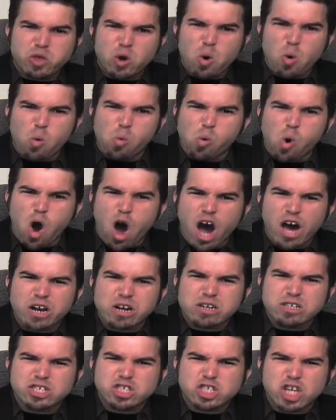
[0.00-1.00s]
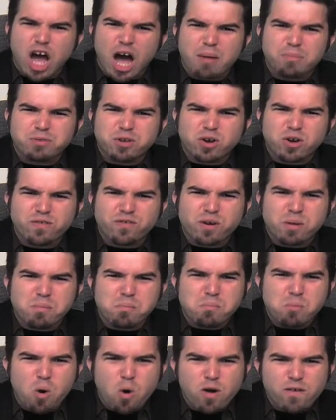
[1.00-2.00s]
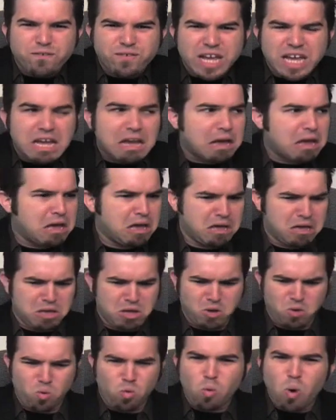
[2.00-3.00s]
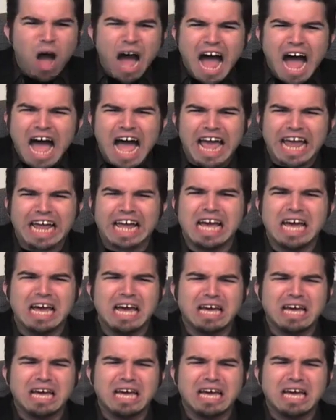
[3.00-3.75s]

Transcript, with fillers: The water stopped her from morphing? Why?